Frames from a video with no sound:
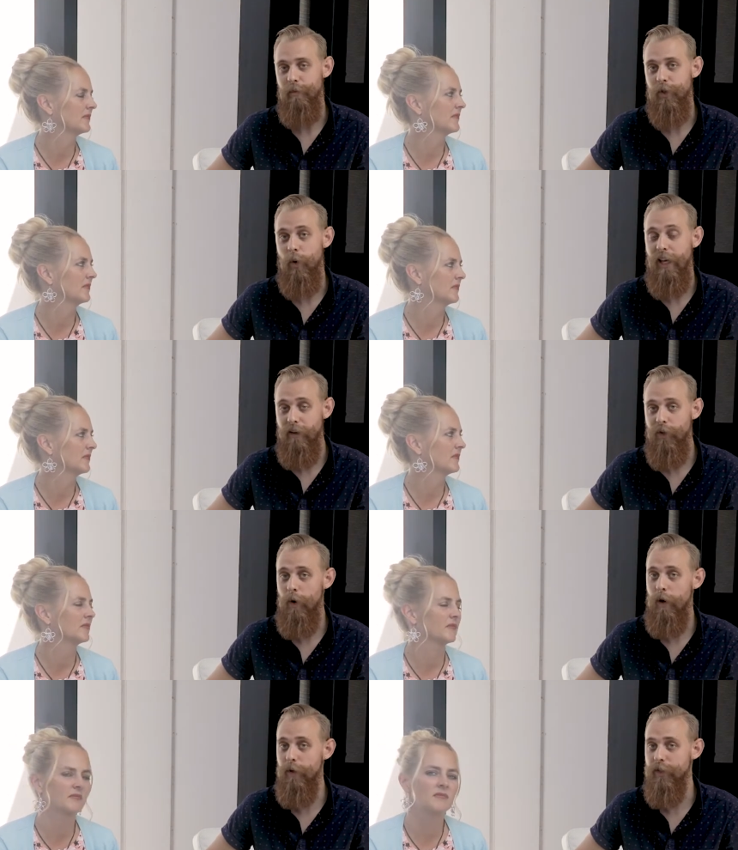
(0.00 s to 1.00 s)
Speaker 1: So if you
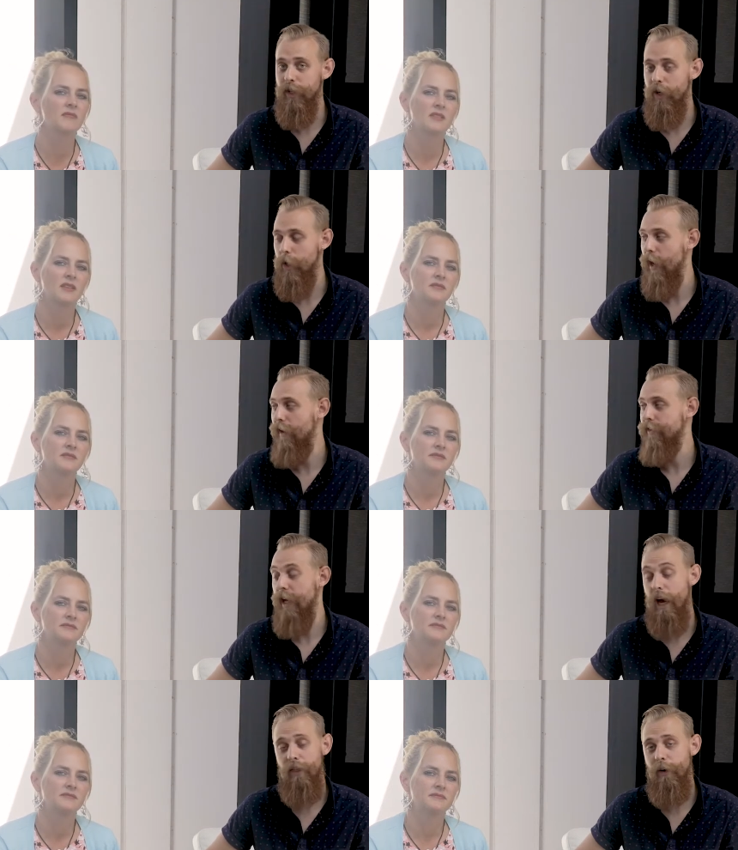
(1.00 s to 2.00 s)
are a birth center and you have
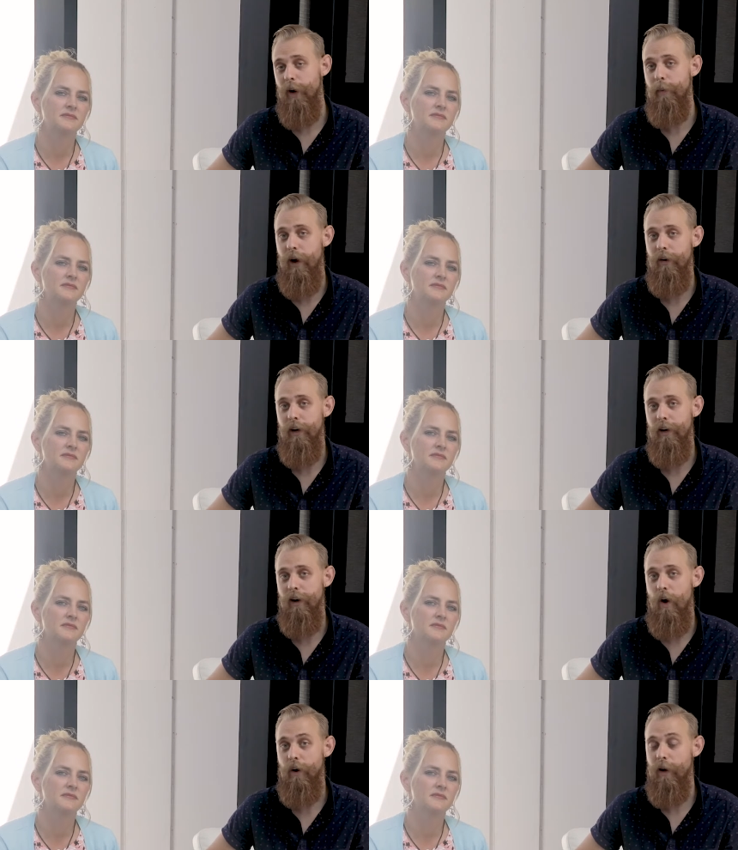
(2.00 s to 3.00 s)
not thought about
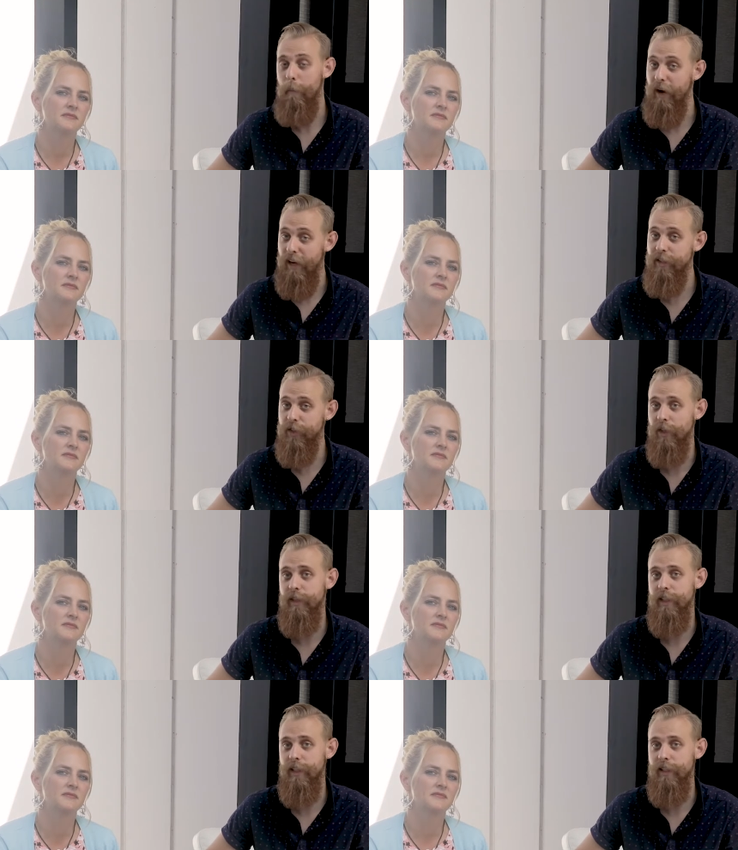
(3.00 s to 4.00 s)
our combined
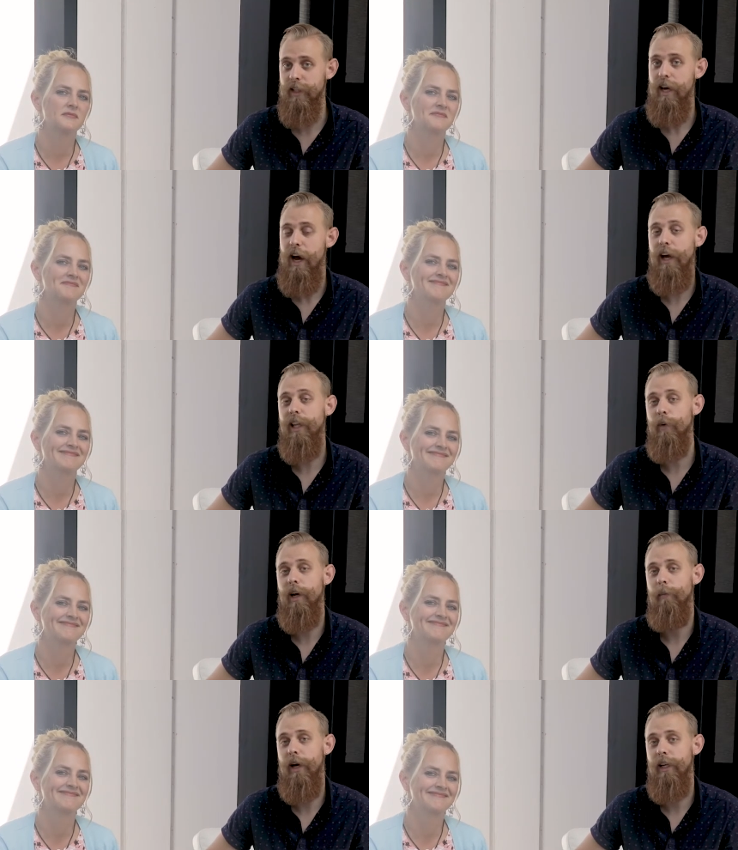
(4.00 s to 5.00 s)
services, highly
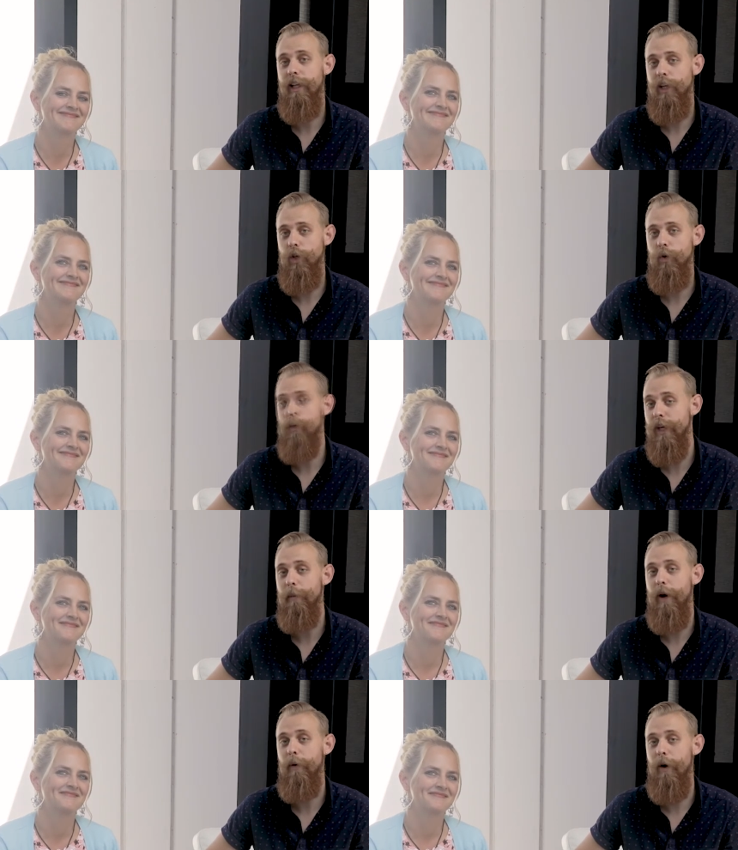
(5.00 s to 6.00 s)
recommend that you think
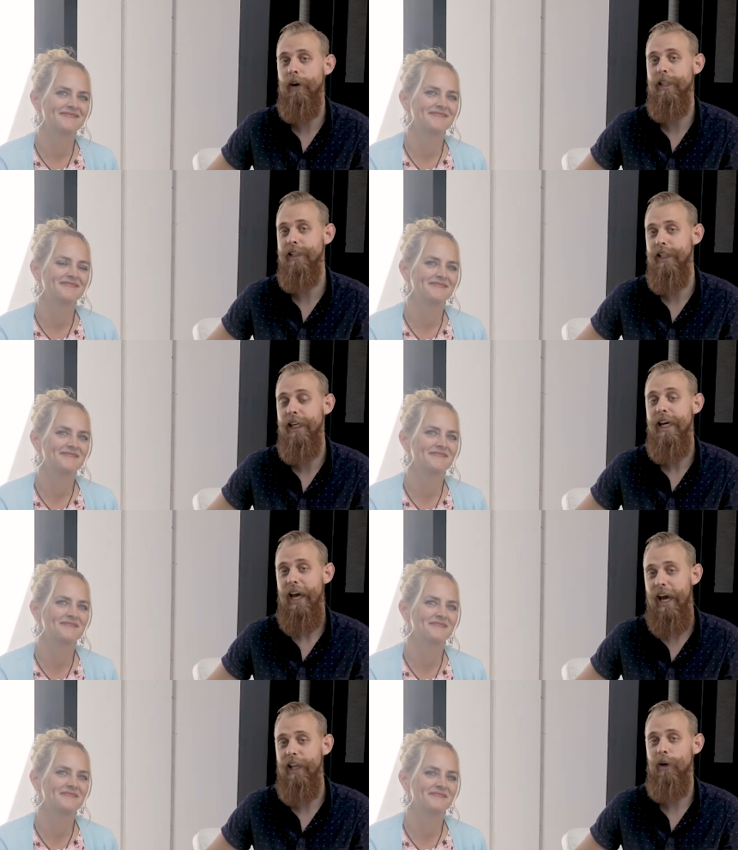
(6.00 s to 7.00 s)
about Marketing Tea
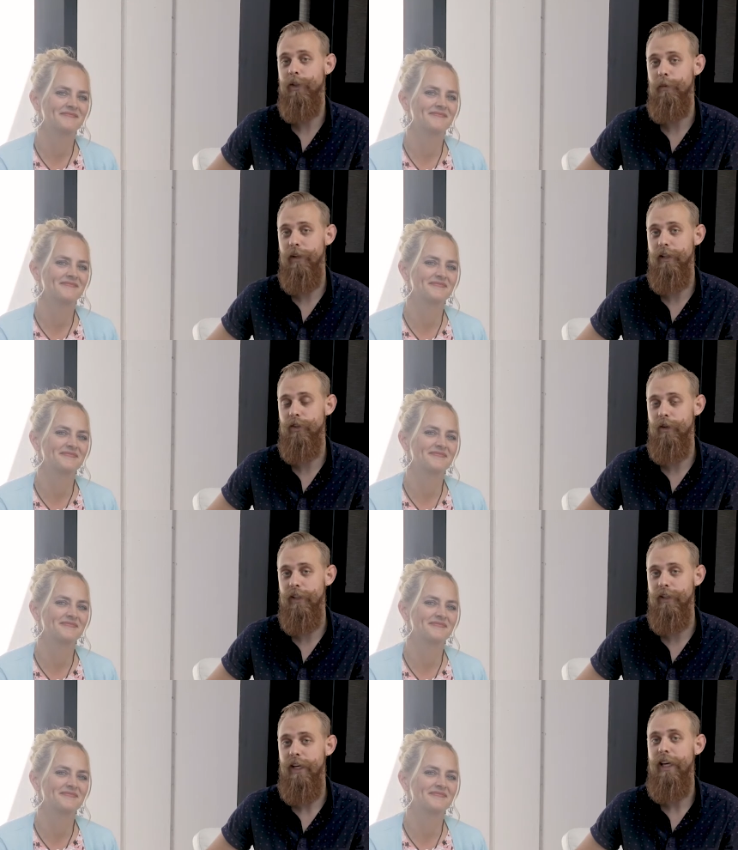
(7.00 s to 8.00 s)
and Larsen Billing
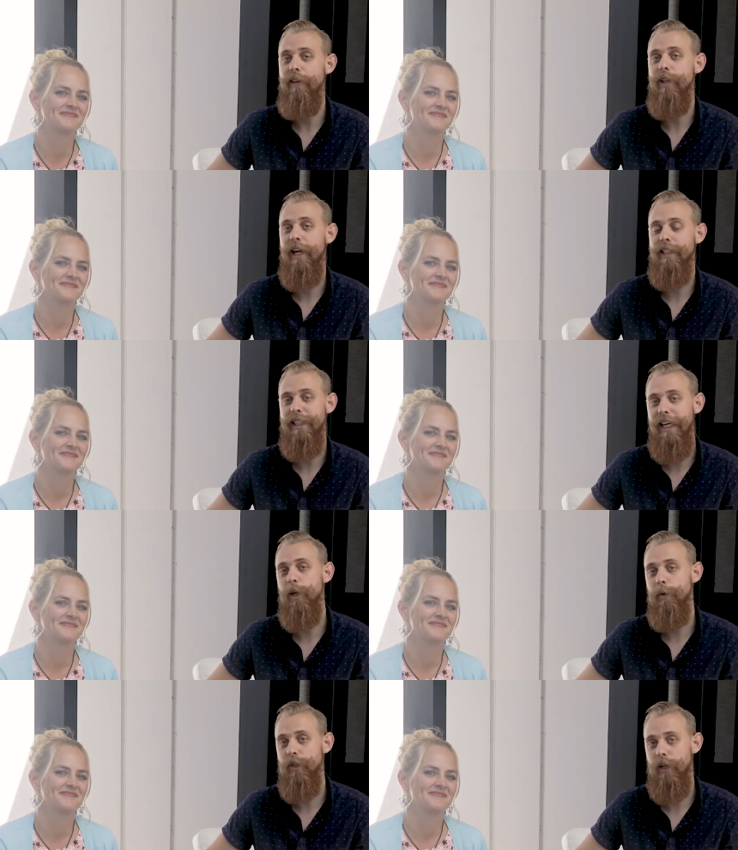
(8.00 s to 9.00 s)
Service if you'd like to take
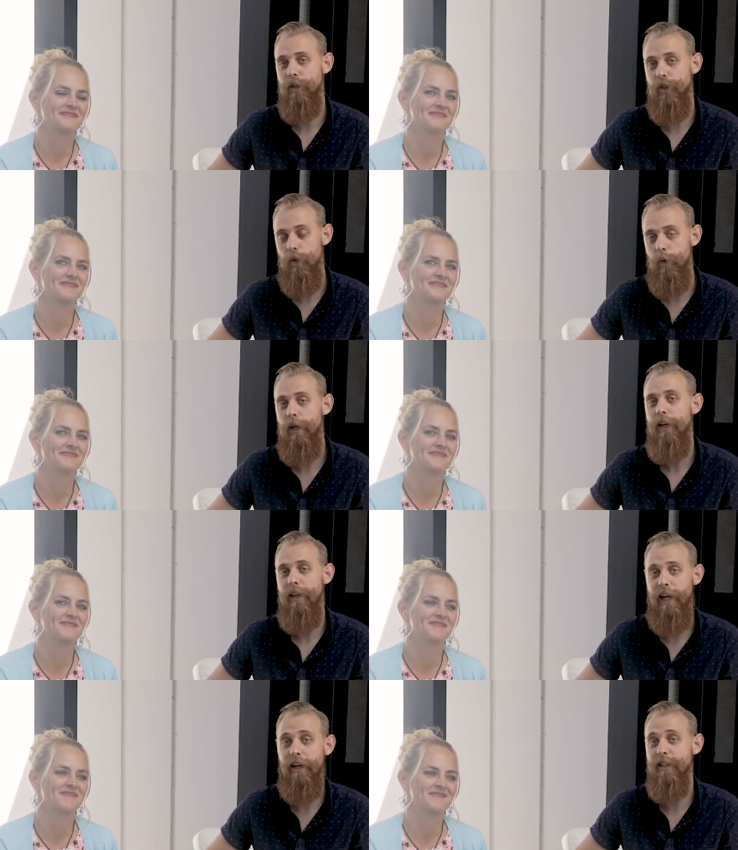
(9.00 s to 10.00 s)
your birth center to
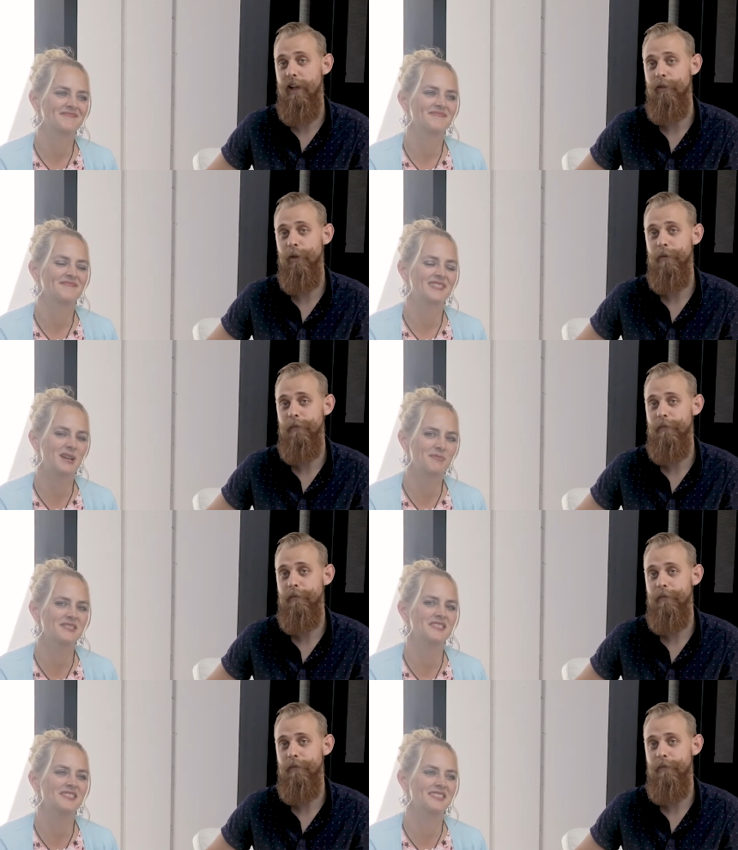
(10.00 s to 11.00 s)
the next level.
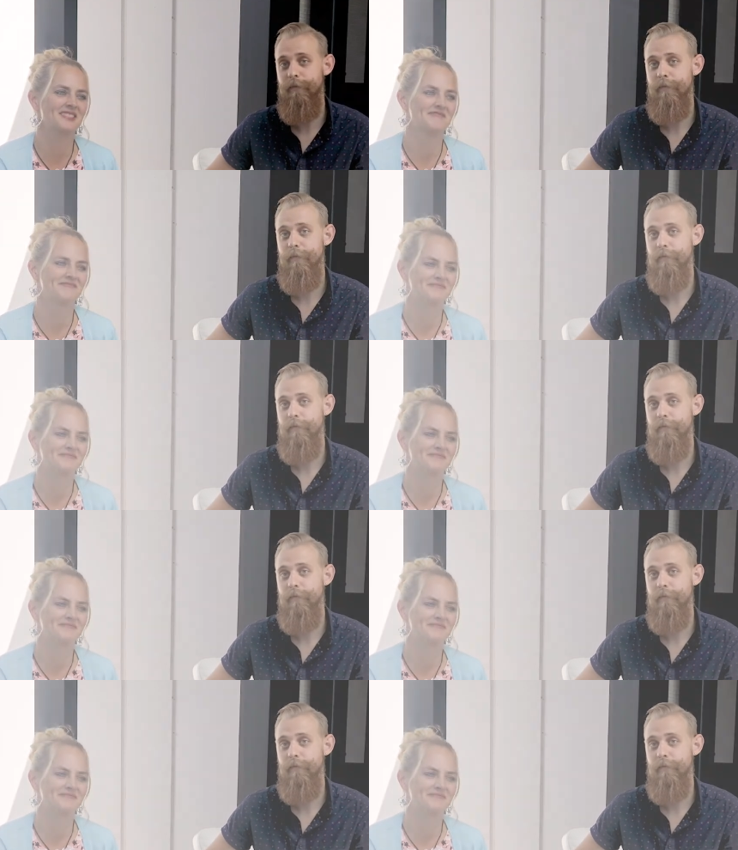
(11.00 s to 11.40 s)
Speaker 2: Absolutely.